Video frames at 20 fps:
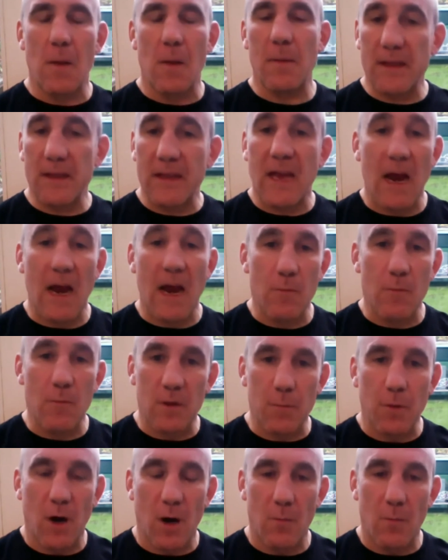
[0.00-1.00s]
in the camera
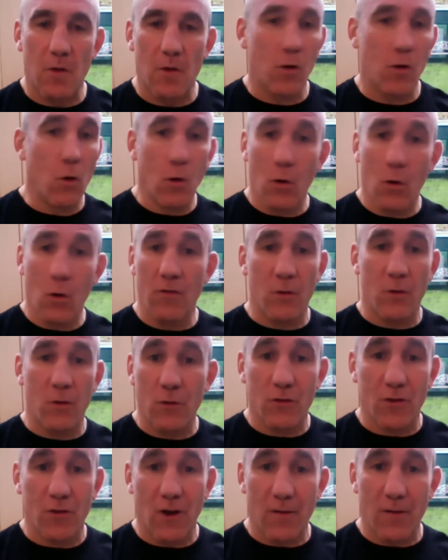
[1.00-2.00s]
department or, of
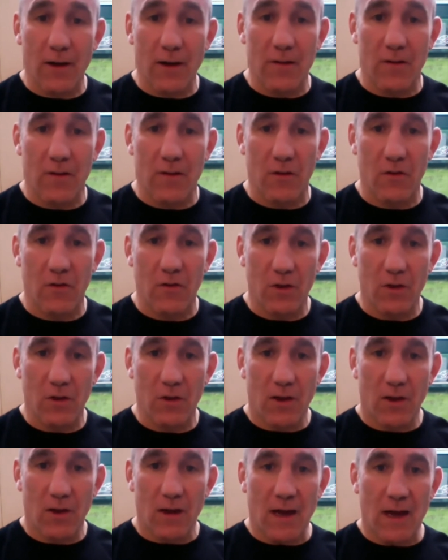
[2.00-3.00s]
course, directors.
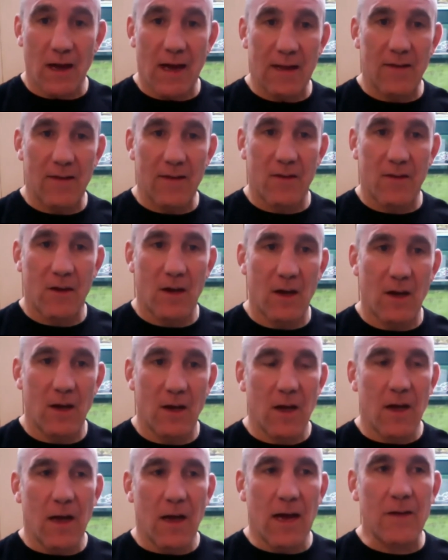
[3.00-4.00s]
And
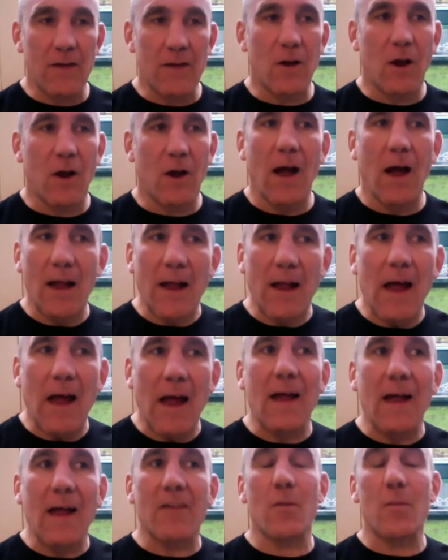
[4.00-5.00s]

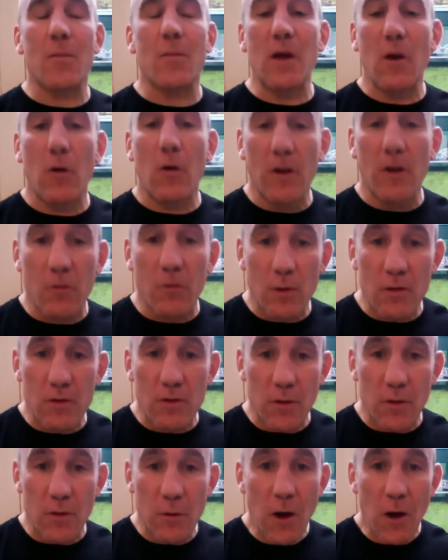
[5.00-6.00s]
to be honest with
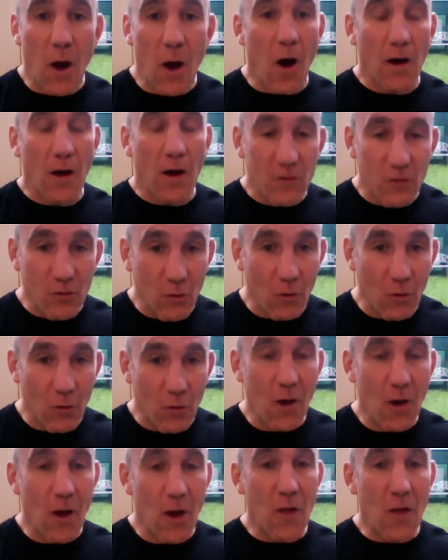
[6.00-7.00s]
you, I
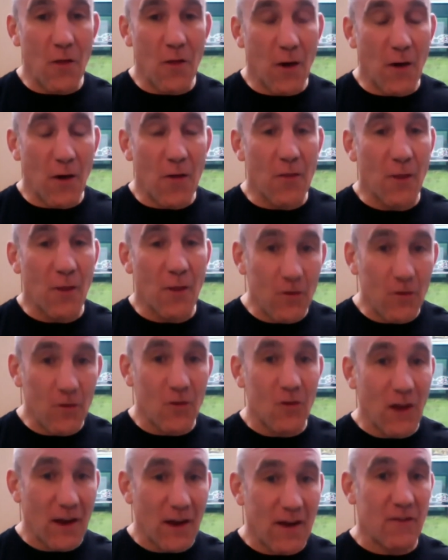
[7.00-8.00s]
saw that those
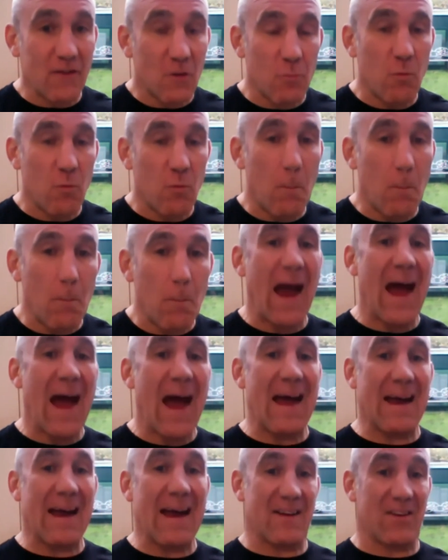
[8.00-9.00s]
sectors were
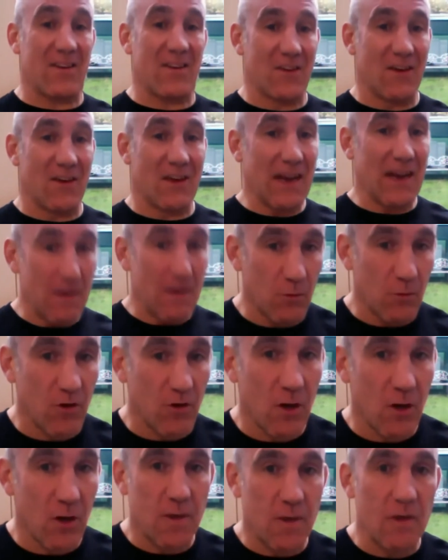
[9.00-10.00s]
packed and it was
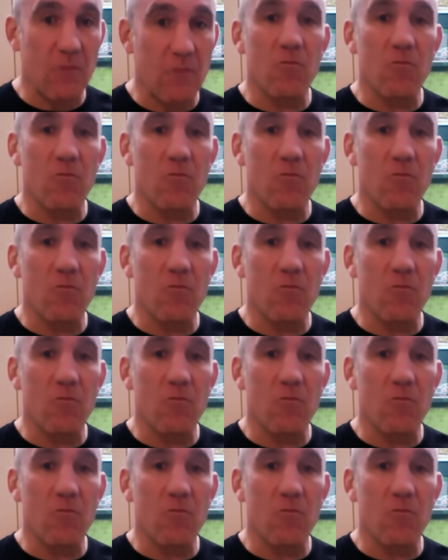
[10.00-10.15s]
going to be